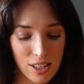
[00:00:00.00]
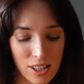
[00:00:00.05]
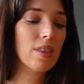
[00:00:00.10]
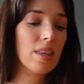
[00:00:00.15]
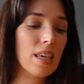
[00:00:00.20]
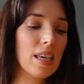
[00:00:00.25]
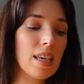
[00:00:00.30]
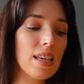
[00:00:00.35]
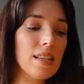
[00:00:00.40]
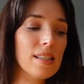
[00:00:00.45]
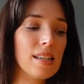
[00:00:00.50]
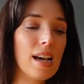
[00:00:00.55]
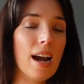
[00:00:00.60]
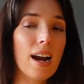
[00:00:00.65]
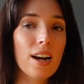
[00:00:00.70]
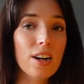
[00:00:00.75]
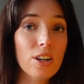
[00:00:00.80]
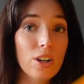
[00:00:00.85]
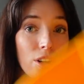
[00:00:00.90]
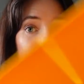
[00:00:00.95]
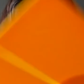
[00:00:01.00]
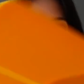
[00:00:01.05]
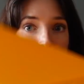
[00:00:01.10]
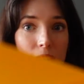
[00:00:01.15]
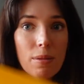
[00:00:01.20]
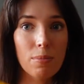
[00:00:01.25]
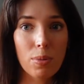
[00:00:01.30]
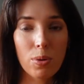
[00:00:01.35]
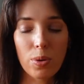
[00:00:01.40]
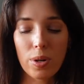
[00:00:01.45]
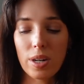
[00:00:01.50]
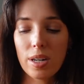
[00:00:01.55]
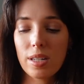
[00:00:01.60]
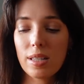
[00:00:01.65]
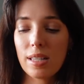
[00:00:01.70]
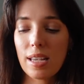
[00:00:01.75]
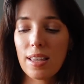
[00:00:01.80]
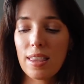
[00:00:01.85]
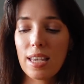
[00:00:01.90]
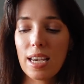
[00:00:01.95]
These are cutting
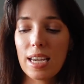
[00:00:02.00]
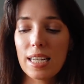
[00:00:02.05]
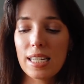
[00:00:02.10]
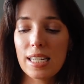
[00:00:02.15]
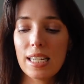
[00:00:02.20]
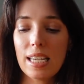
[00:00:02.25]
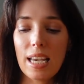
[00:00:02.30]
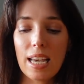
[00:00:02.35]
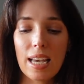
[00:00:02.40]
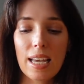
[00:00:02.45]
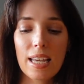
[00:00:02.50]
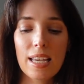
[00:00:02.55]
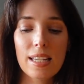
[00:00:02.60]
boards and the idea